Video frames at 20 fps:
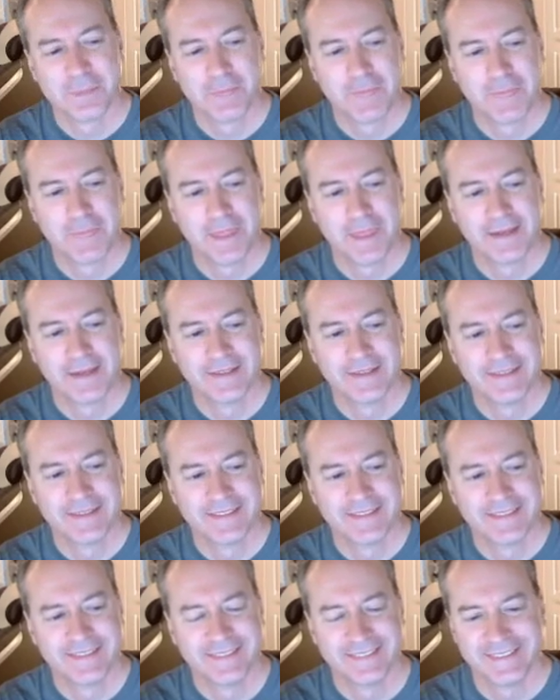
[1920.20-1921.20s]

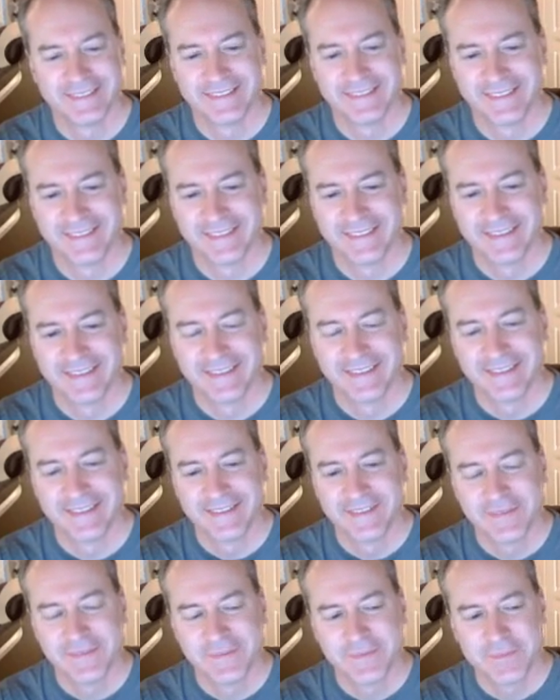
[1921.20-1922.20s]

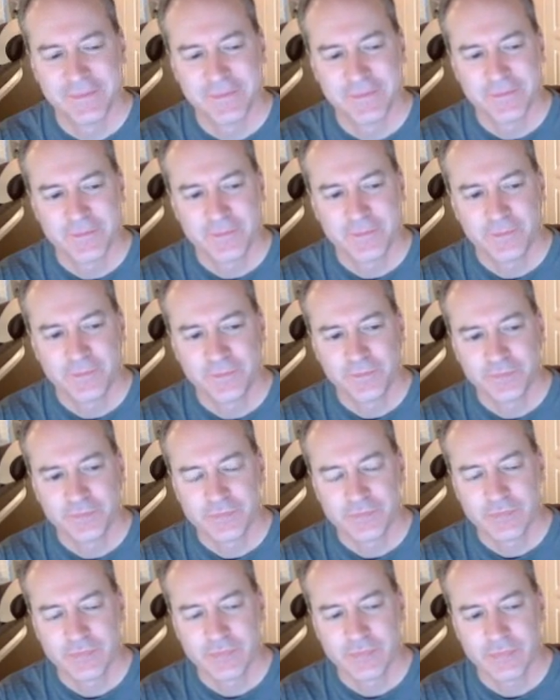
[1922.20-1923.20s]

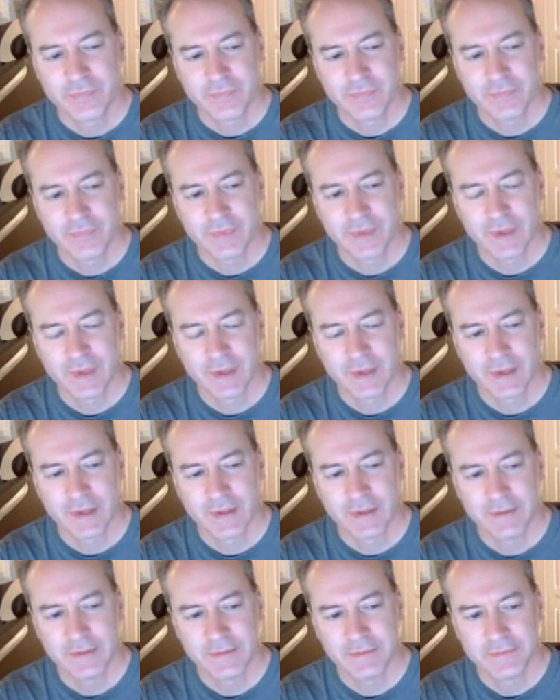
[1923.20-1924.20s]

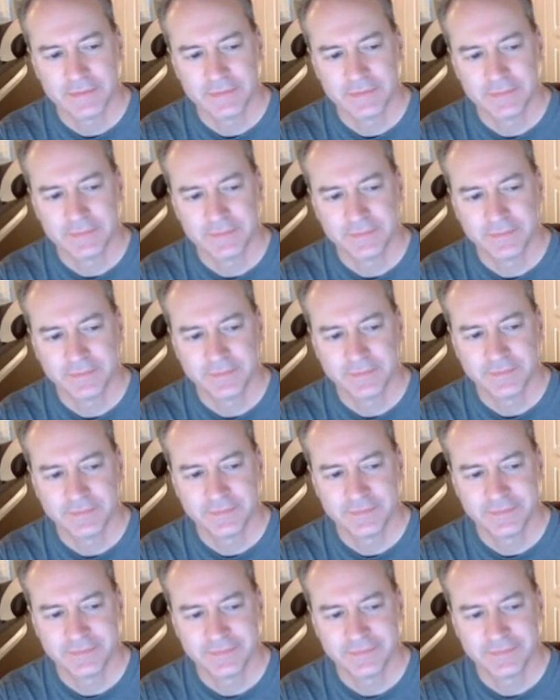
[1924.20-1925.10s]
[no speech]